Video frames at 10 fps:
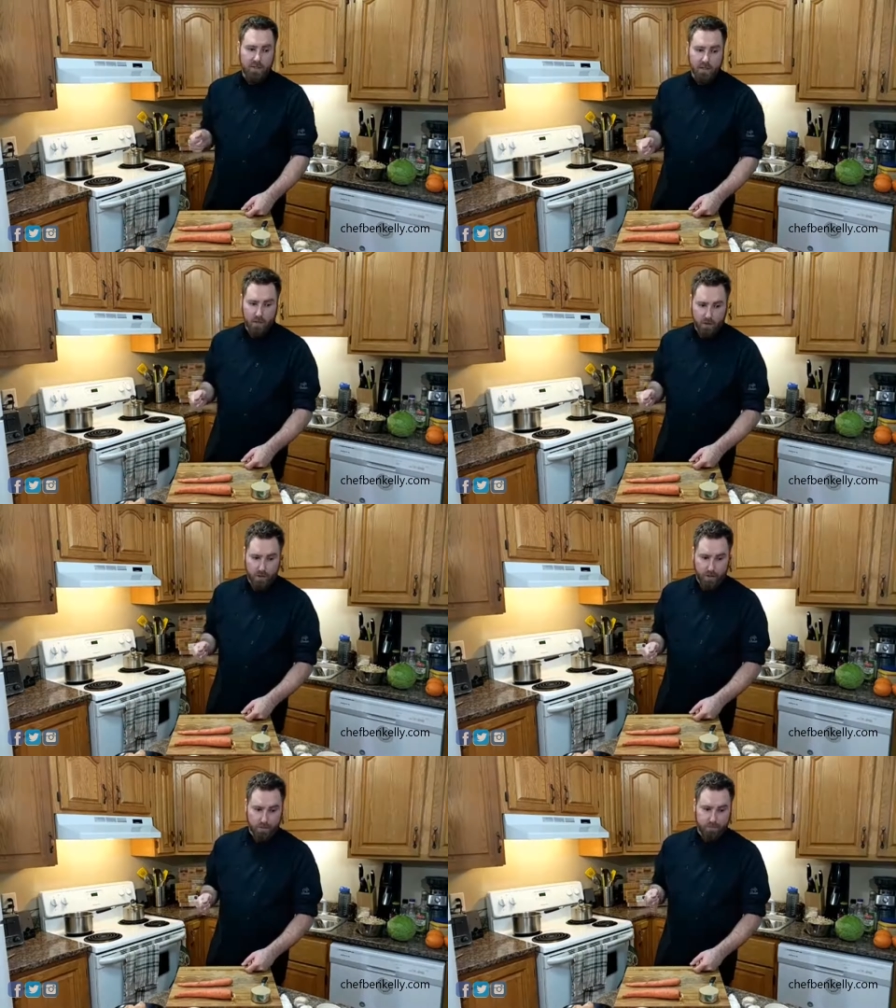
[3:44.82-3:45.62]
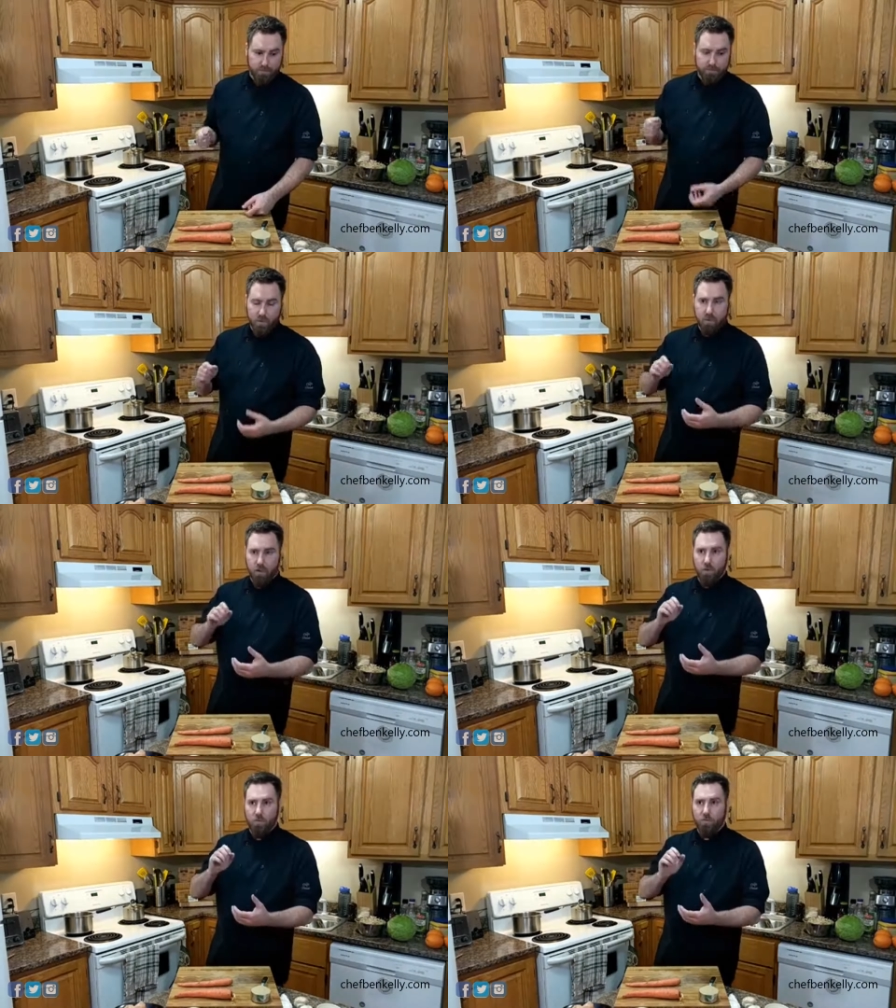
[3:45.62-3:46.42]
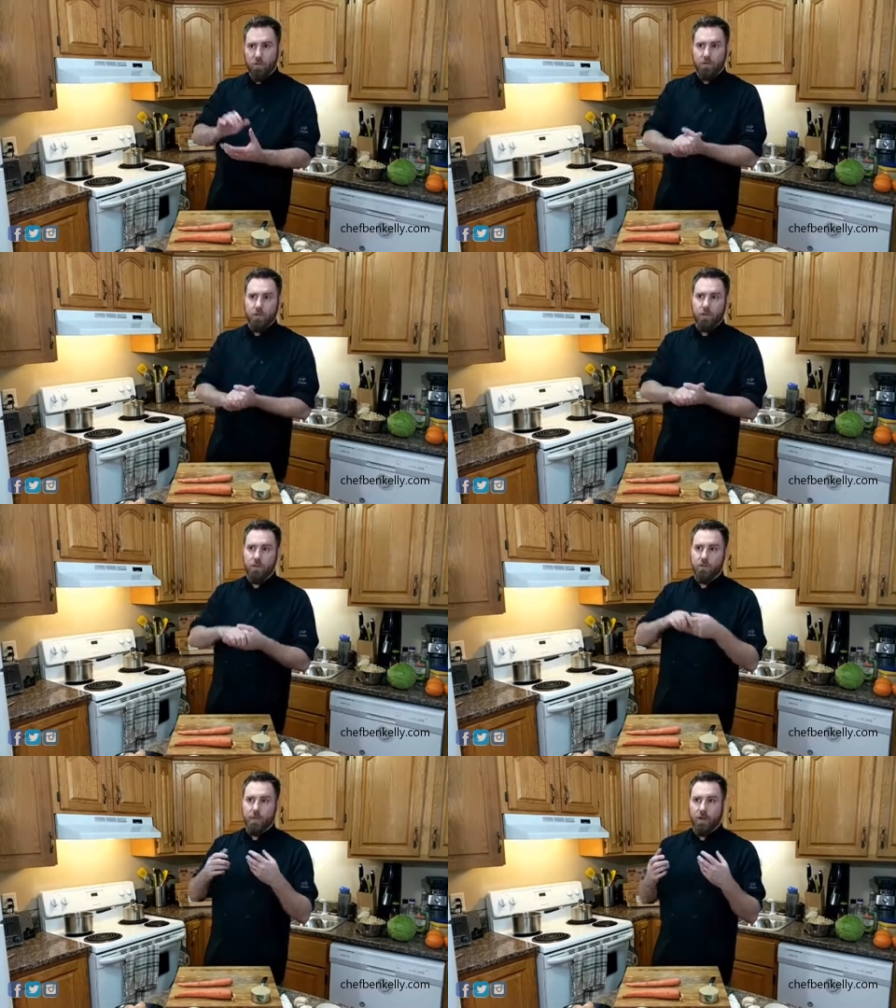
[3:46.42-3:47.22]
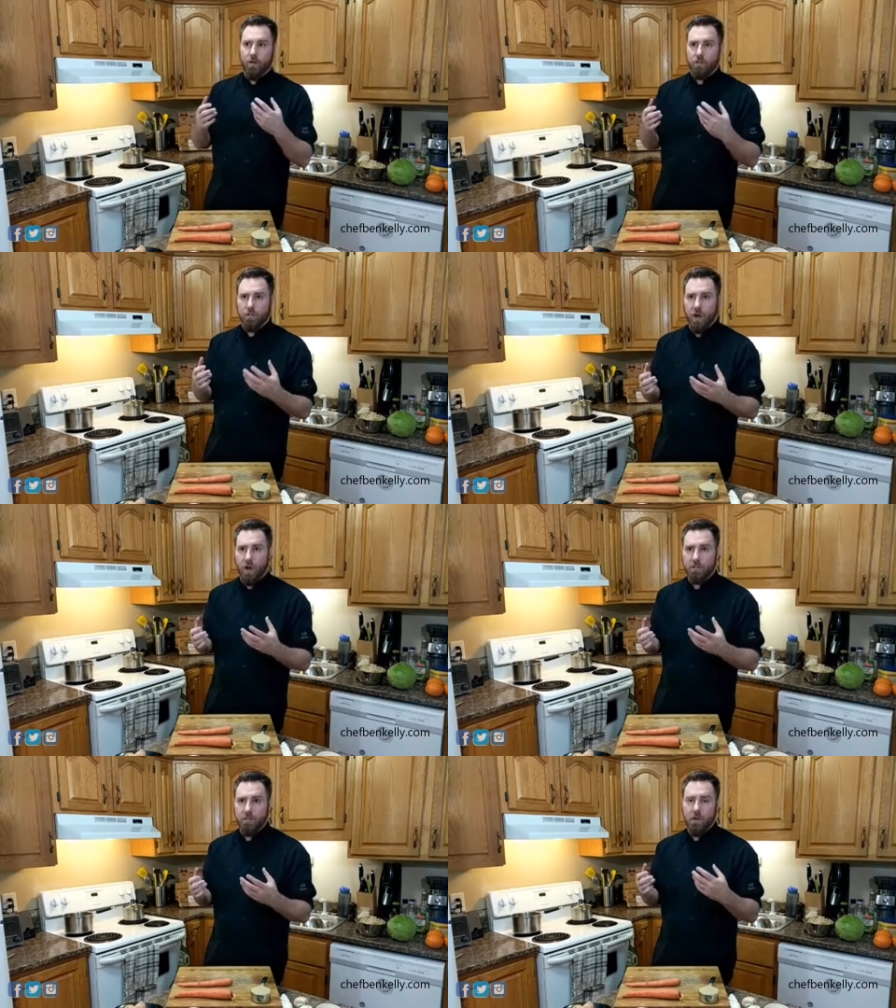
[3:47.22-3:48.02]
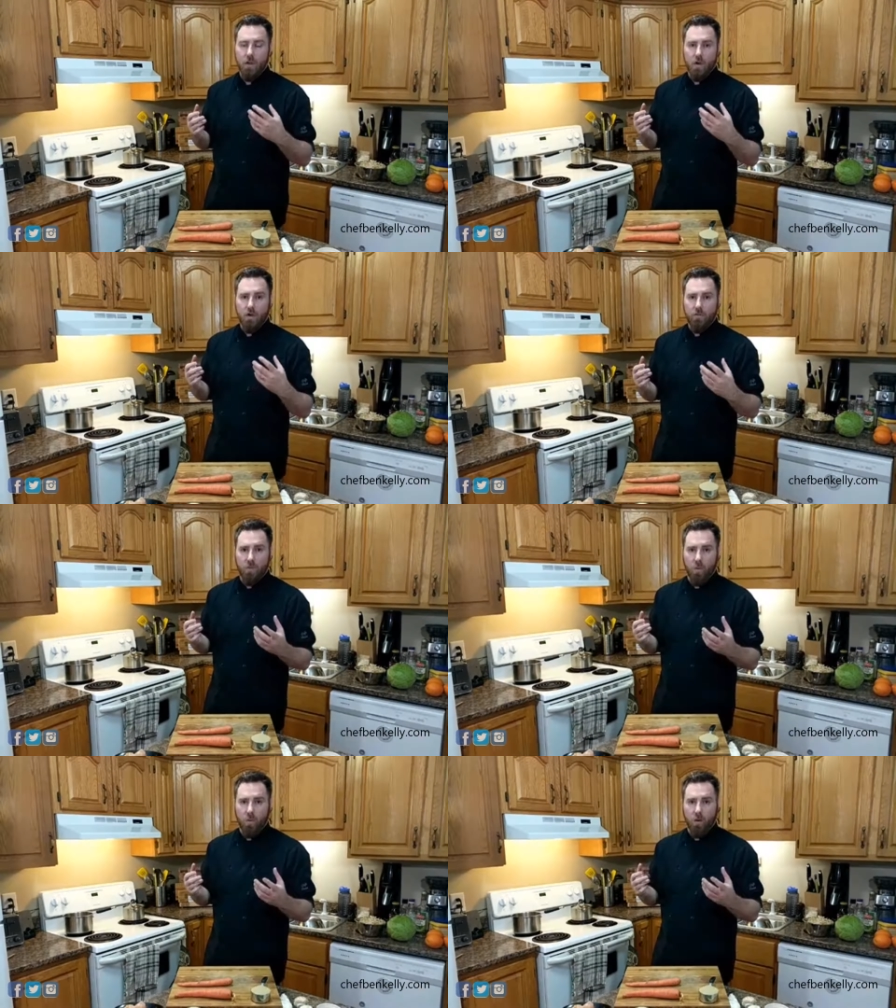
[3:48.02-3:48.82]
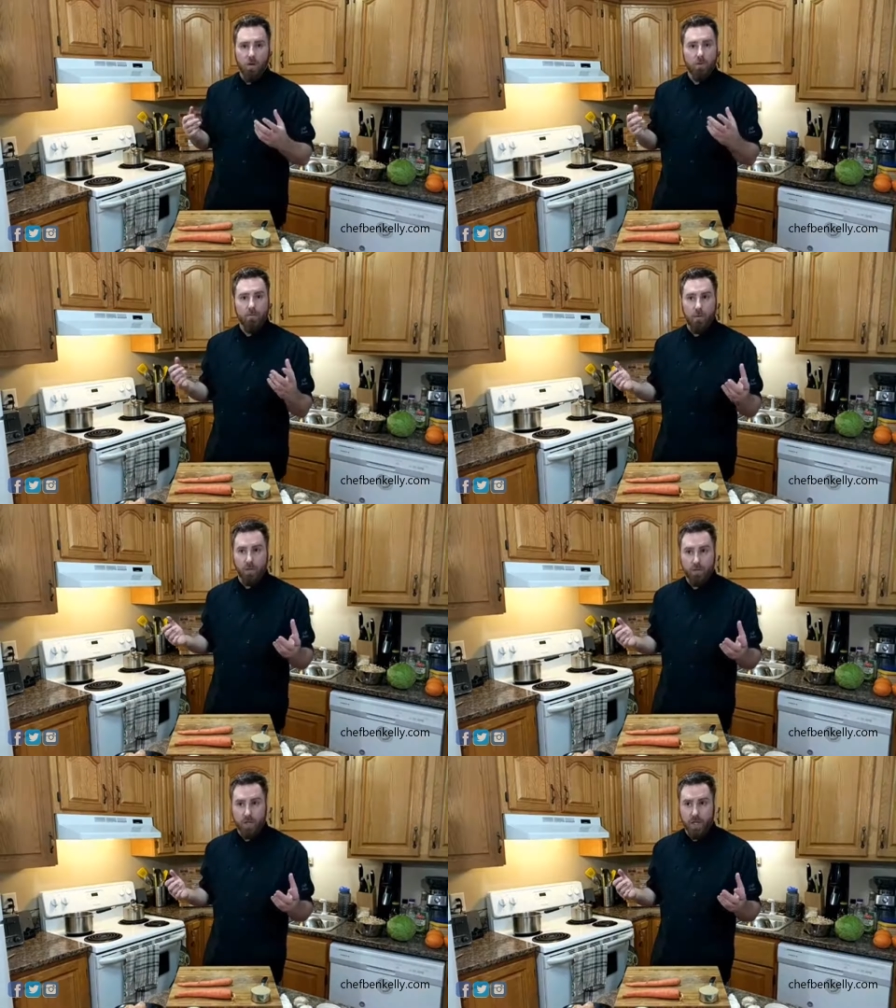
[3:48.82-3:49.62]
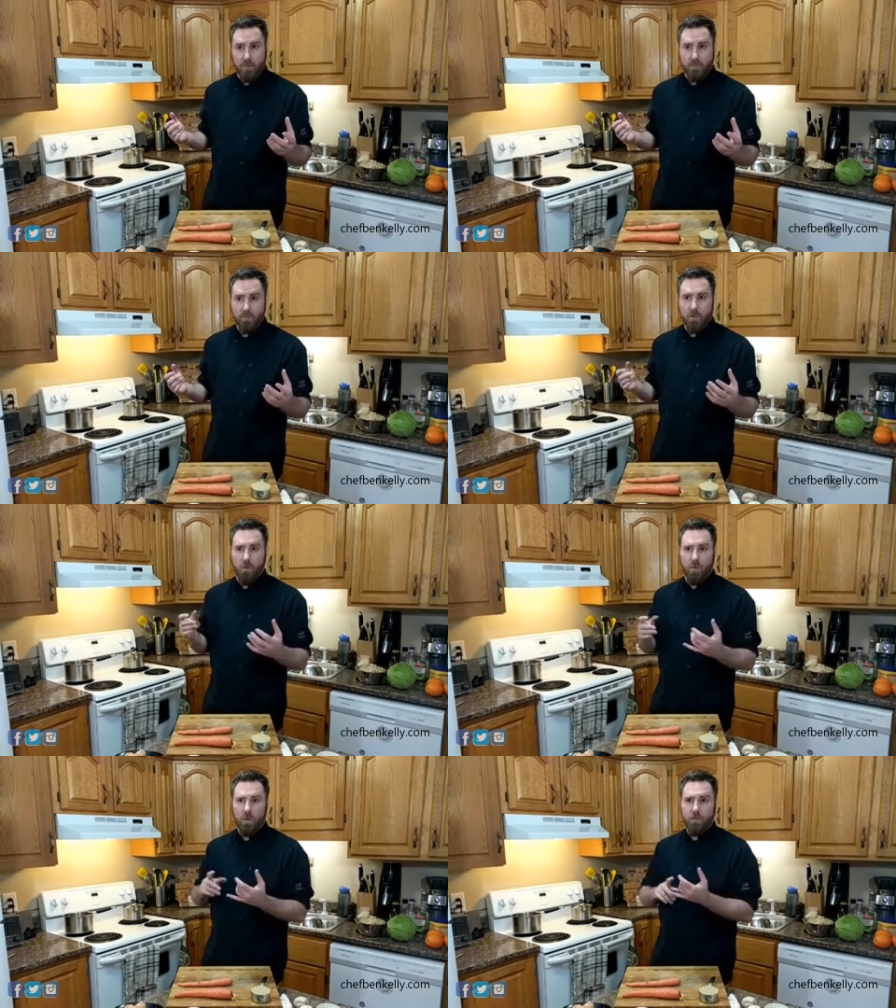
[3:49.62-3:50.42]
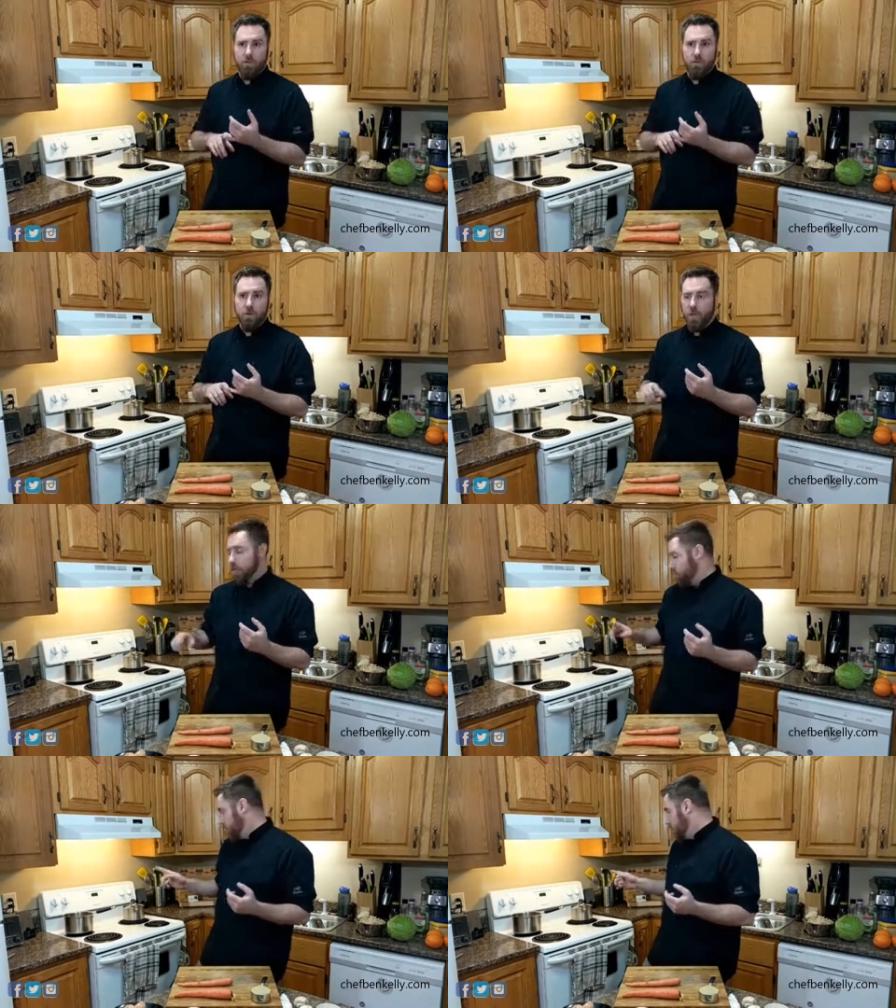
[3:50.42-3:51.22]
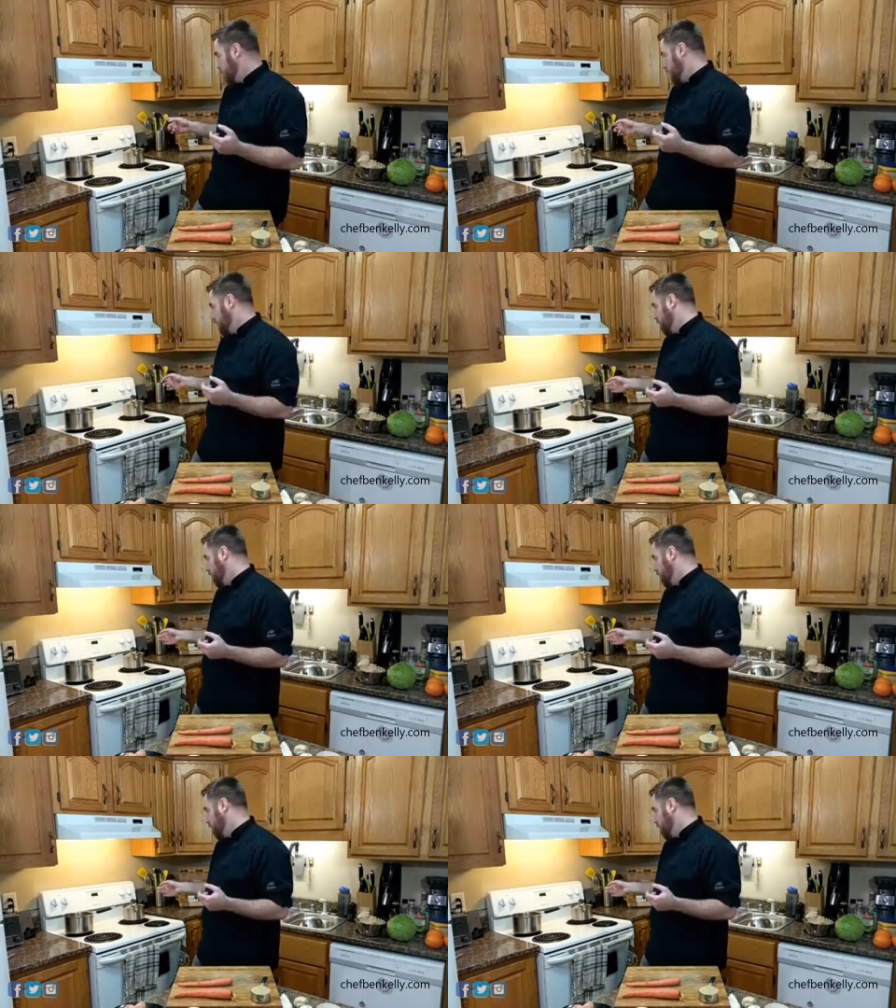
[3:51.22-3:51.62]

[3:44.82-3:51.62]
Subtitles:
let's start cooking. So first thing we're going to do is make our sauce for the orange chicken. So what we're going to do is we're going